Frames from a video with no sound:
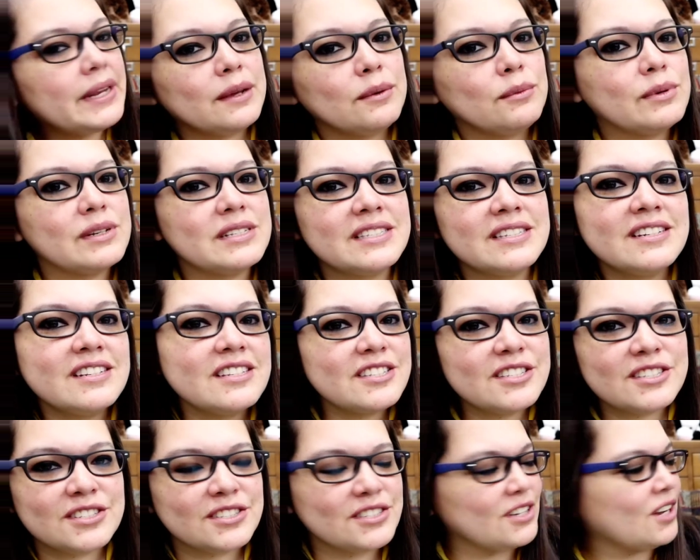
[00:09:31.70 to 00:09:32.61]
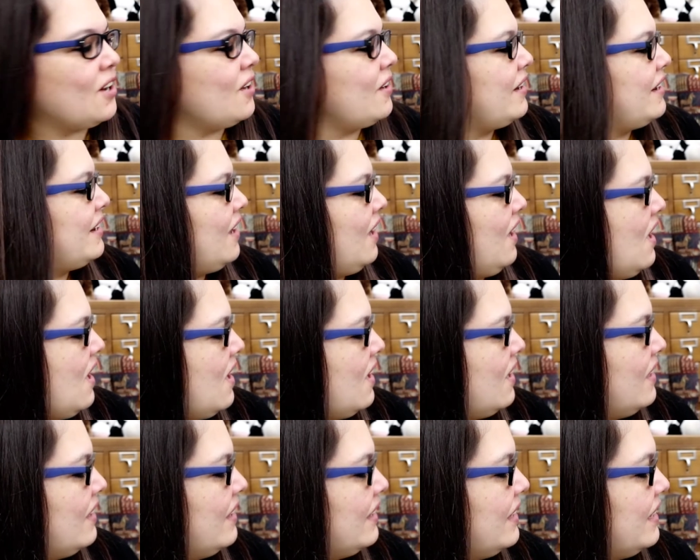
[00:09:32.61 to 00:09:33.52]
it wasn't a star at
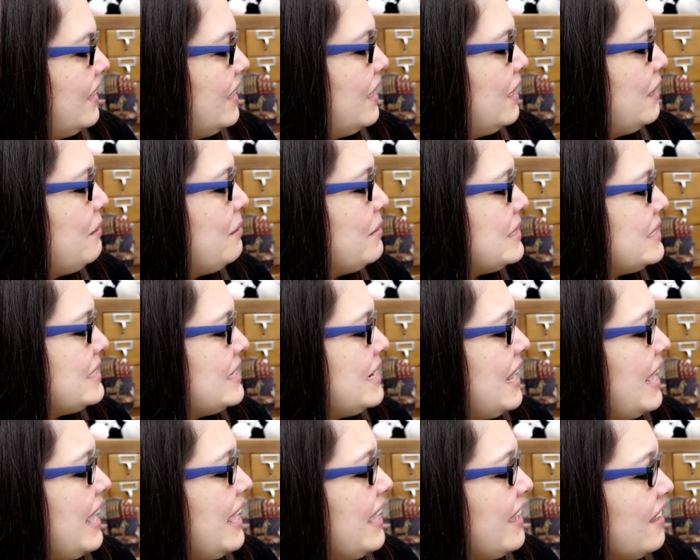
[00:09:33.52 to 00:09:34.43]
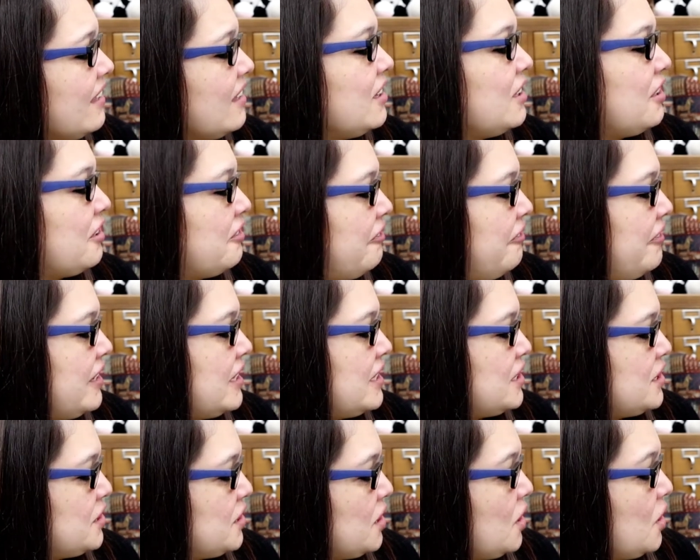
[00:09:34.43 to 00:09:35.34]
all. It was an
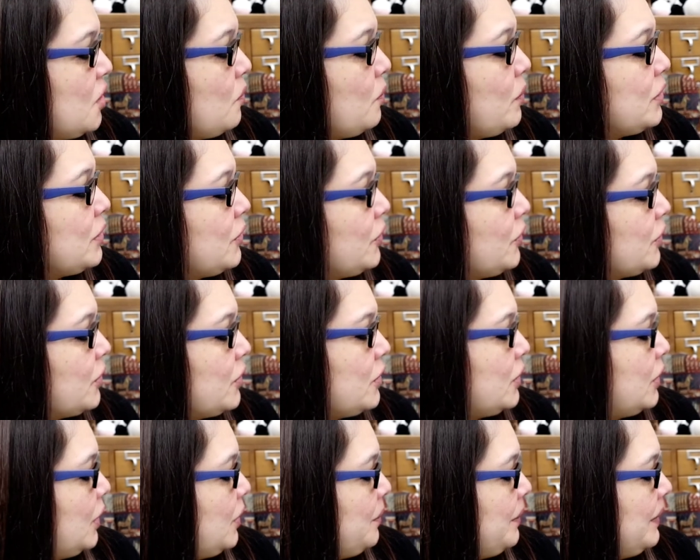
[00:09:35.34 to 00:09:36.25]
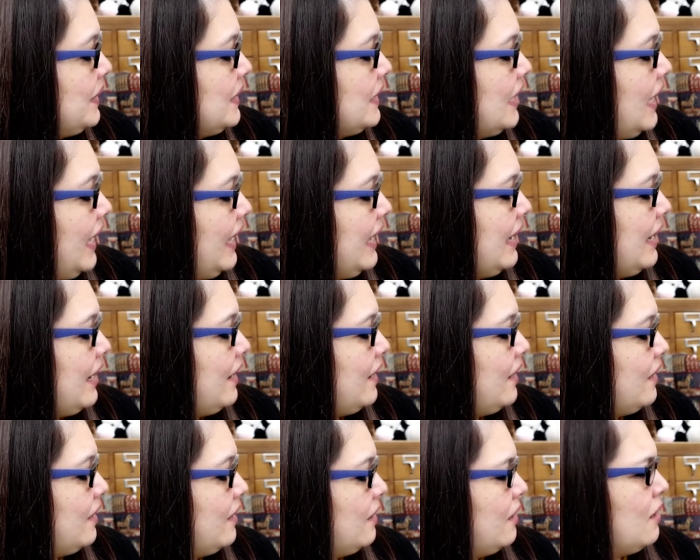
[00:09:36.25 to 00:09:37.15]
anglerfish with her glowing light.
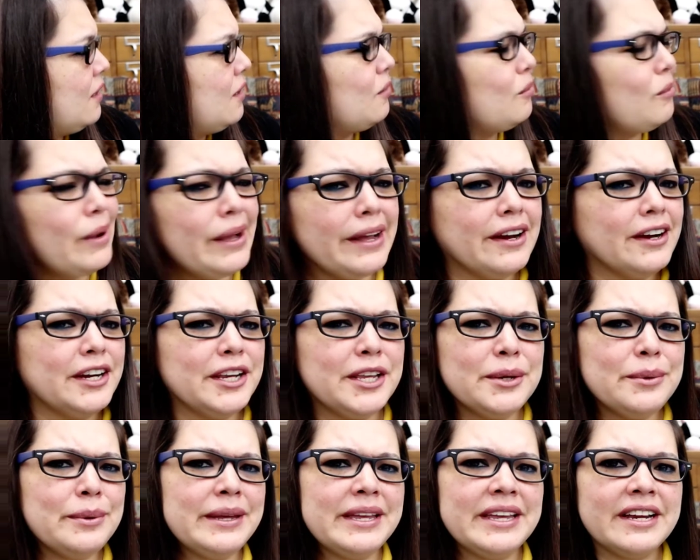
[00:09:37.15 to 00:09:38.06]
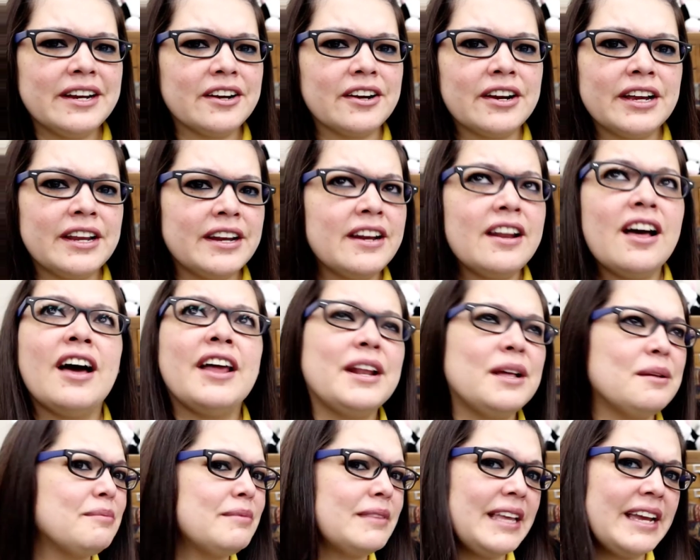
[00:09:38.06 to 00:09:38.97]
Why are you here and not
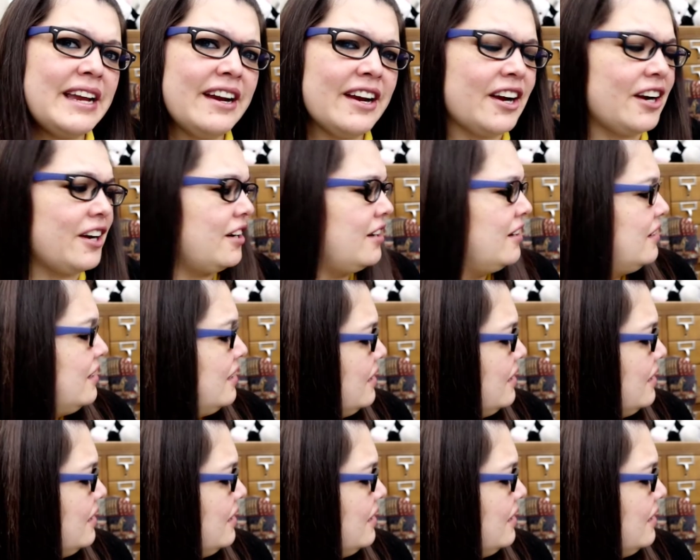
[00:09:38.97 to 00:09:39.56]
up there?